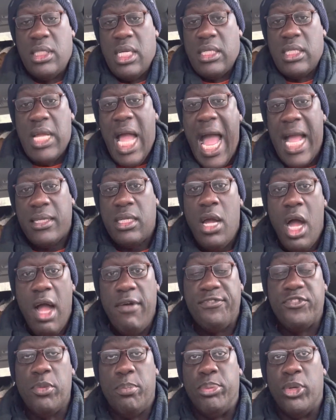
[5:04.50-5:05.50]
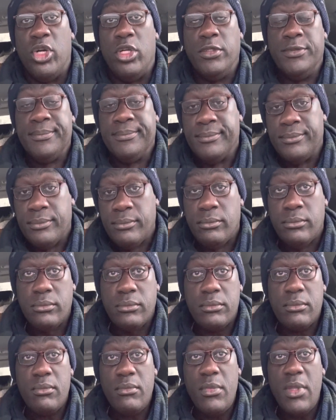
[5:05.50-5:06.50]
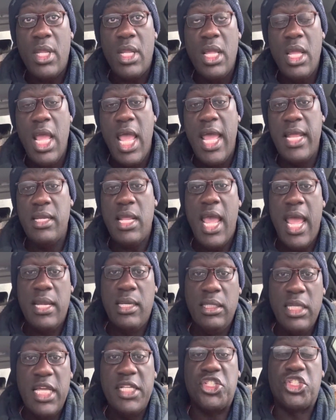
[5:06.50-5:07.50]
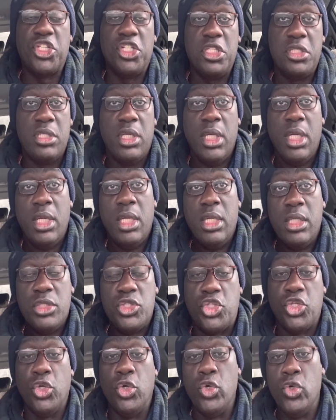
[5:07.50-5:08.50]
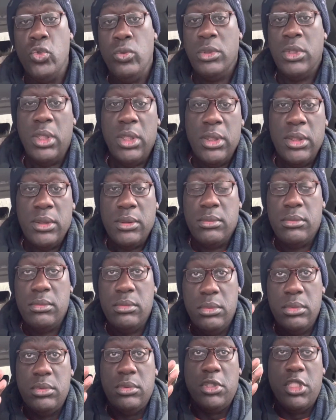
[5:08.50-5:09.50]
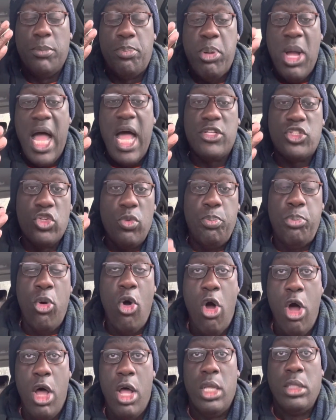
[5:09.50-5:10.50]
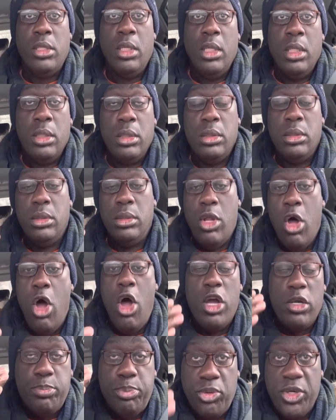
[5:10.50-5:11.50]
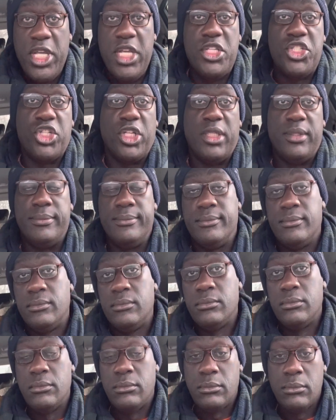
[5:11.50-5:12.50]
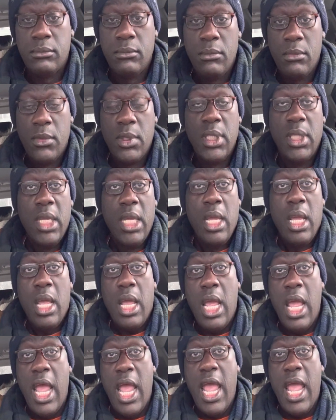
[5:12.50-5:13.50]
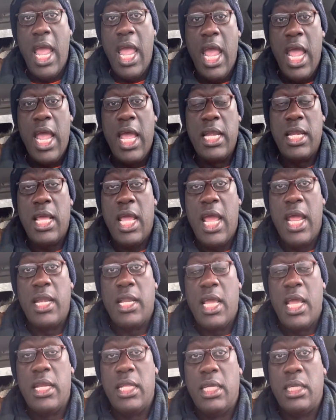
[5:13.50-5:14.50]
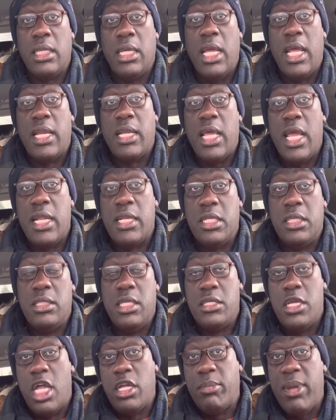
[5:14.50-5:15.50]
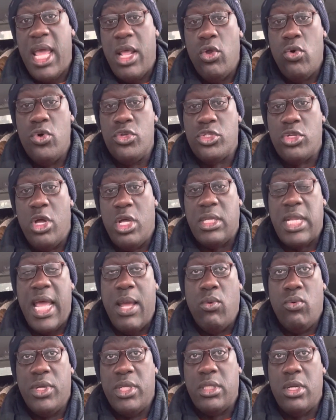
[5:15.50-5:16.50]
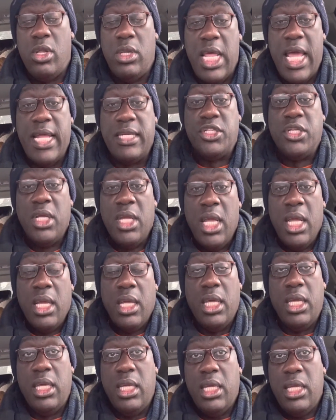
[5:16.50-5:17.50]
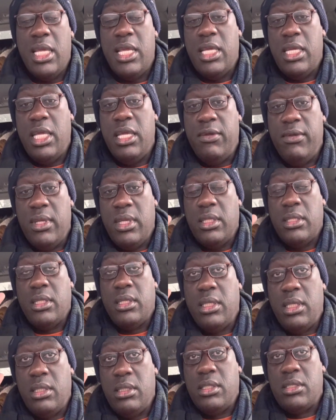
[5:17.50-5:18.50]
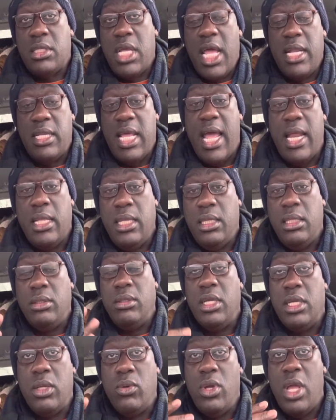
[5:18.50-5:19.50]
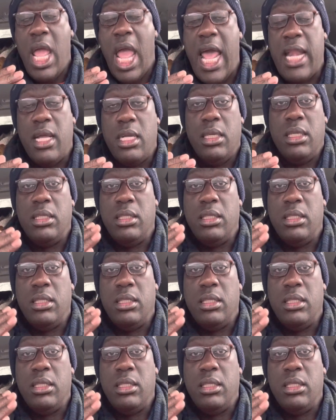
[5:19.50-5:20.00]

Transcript: got comfortable, and listened to the Apostle Paul long preaching. And the young man who was on that window ledge, he said that he had a